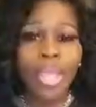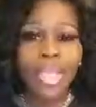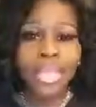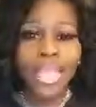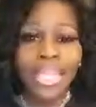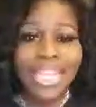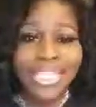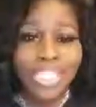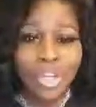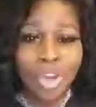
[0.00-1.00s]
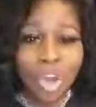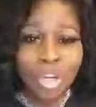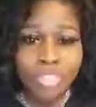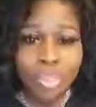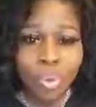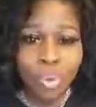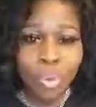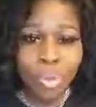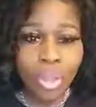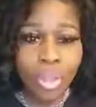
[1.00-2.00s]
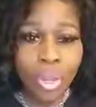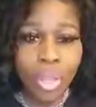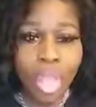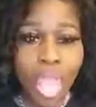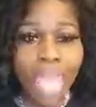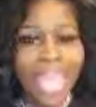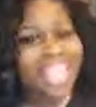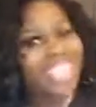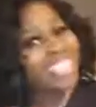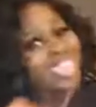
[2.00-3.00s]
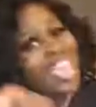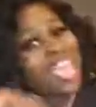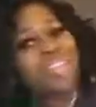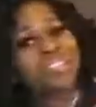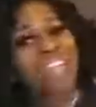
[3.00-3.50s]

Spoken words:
In this here Earth School. Congrats!